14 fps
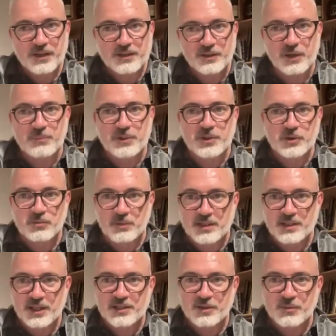epitome.
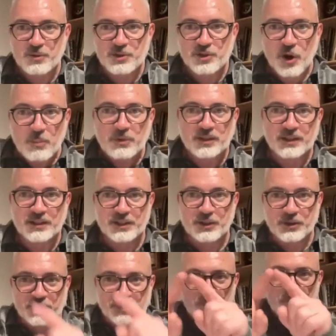It's almost the opposite. You know,
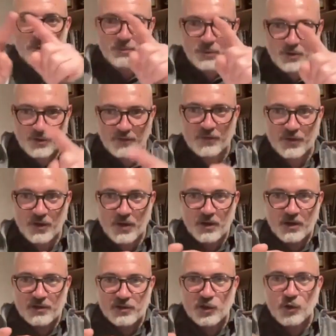it's almost more kind of
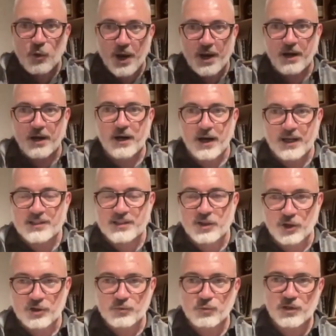square as
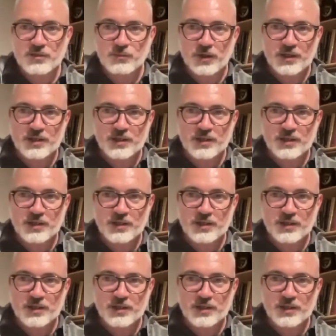such, with